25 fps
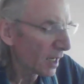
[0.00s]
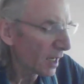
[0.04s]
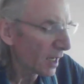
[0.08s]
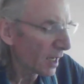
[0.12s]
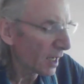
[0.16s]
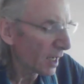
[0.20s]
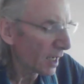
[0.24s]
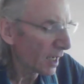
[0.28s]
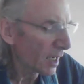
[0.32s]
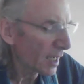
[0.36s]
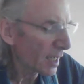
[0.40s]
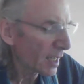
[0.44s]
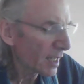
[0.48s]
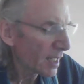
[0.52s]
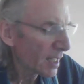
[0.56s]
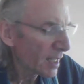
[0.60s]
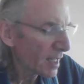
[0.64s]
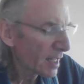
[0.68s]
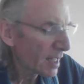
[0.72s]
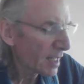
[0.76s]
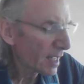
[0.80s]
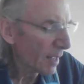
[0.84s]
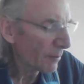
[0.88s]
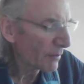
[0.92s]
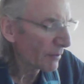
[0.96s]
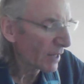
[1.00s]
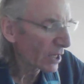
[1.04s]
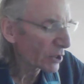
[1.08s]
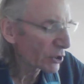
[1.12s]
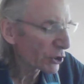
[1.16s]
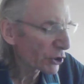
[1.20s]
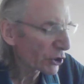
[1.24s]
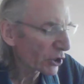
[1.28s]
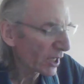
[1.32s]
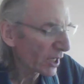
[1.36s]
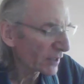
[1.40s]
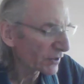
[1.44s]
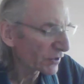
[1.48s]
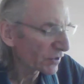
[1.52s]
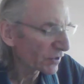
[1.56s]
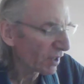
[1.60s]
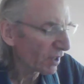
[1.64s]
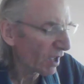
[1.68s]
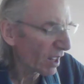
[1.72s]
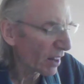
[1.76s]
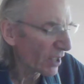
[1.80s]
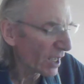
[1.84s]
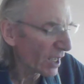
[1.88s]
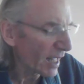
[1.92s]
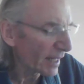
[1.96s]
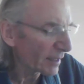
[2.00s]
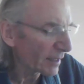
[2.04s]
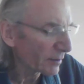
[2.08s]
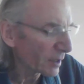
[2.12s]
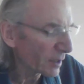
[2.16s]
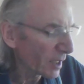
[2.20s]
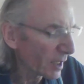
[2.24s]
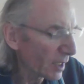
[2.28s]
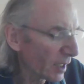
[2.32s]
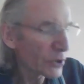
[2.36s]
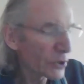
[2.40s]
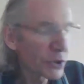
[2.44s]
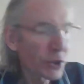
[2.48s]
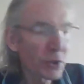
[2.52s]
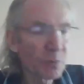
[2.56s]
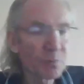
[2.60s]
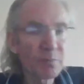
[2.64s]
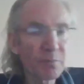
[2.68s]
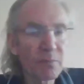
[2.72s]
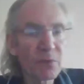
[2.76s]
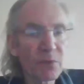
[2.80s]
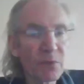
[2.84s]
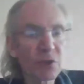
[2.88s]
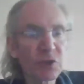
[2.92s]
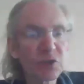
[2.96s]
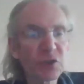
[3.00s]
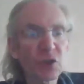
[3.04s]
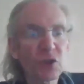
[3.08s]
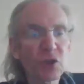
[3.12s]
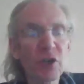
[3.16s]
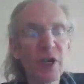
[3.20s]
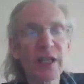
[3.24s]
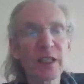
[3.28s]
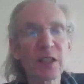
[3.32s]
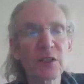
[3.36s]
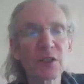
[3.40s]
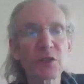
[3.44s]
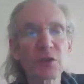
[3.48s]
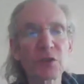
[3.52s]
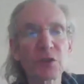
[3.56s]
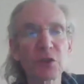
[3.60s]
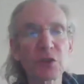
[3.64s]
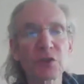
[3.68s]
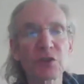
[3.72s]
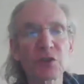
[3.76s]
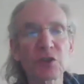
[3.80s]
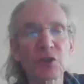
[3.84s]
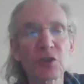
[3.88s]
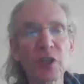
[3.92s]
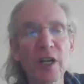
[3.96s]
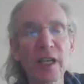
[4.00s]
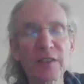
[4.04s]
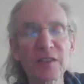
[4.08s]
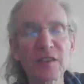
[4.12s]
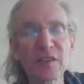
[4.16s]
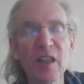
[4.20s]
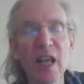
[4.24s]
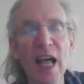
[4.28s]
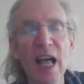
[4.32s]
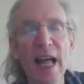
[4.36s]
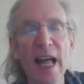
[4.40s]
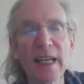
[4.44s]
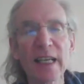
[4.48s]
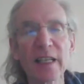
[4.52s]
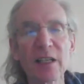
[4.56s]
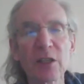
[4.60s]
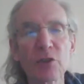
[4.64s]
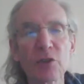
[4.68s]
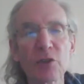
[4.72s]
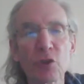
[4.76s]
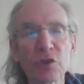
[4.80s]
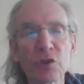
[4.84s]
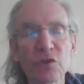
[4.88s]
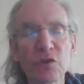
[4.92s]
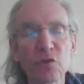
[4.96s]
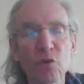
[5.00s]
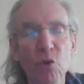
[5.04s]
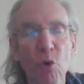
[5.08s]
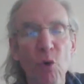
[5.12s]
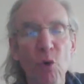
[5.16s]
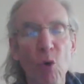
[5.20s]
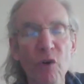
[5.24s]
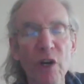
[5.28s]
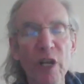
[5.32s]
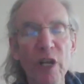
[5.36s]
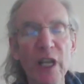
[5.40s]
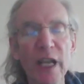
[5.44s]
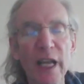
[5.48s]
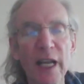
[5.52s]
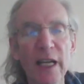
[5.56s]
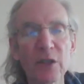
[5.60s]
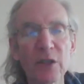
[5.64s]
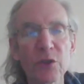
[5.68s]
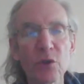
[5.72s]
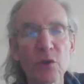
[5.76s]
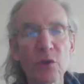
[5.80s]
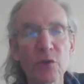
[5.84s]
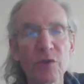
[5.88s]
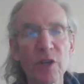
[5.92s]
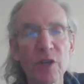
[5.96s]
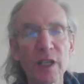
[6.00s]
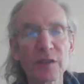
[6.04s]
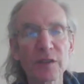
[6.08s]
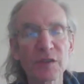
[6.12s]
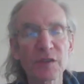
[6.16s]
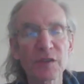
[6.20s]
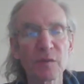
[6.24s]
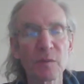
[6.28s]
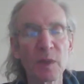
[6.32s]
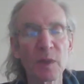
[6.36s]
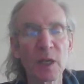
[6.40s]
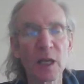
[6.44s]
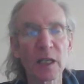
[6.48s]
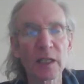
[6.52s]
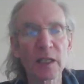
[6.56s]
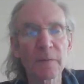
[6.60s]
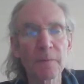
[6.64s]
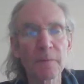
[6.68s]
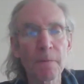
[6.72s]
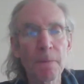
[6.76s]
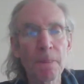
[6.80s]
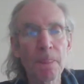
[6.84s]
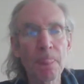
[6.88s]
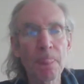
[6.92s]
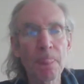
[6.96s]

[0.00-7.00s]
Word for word: uh, I'm not sure I saw that. You should stress you should stress that in your story and your resume.